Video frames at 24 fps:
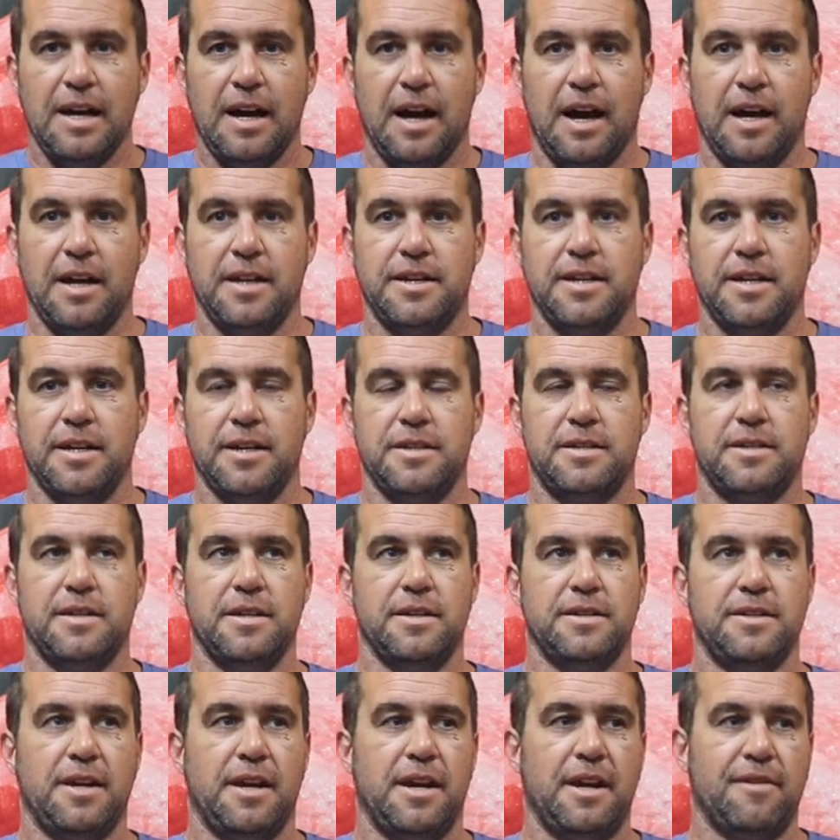Uh,
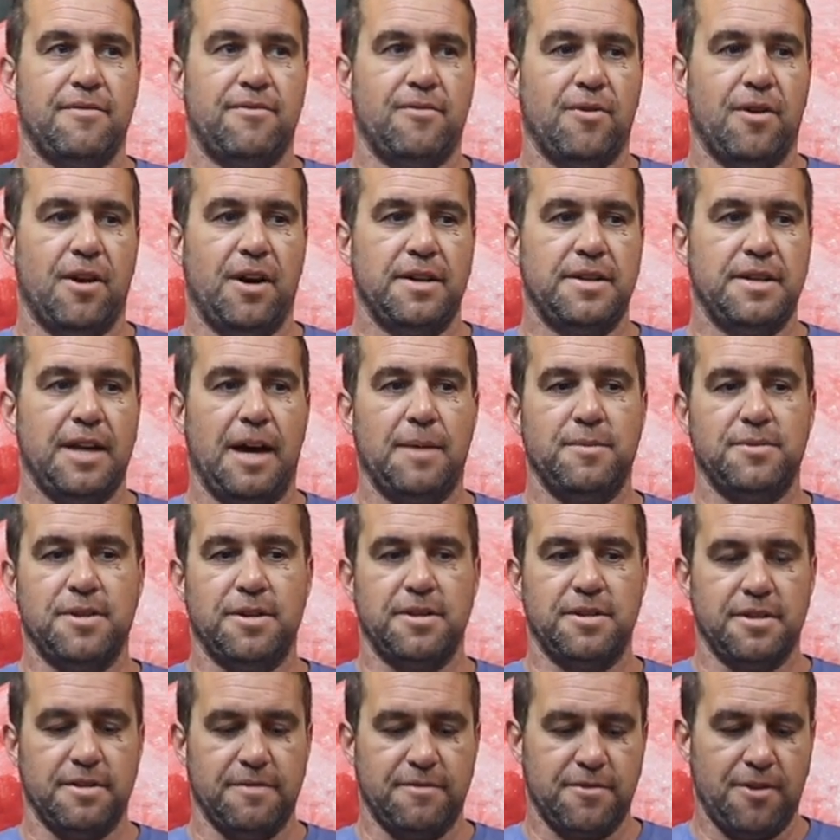TST standing for uh,
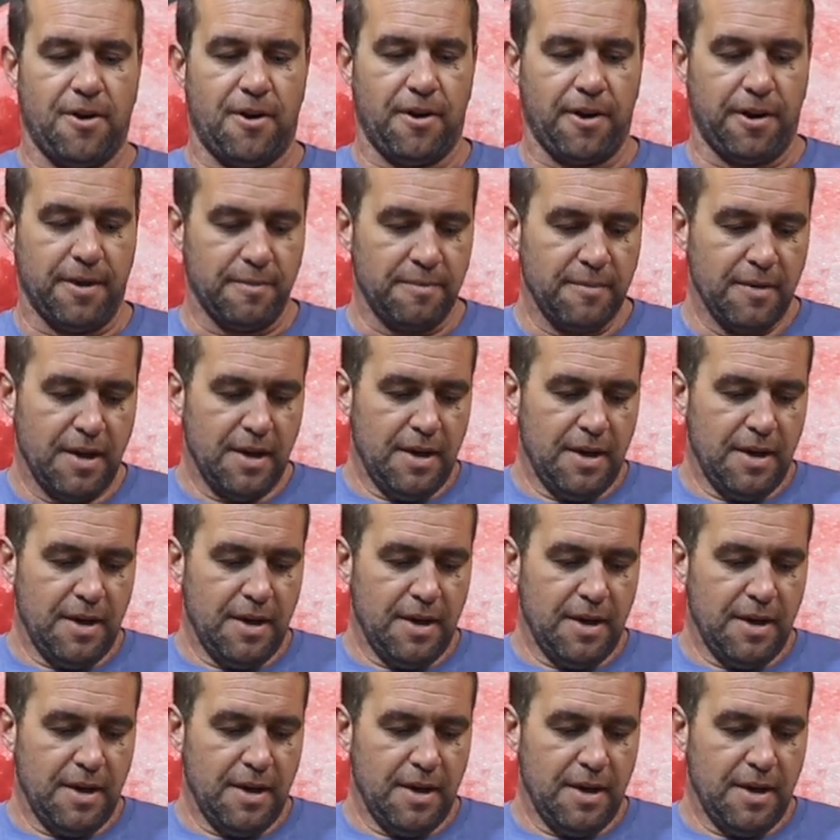time-sensitive target.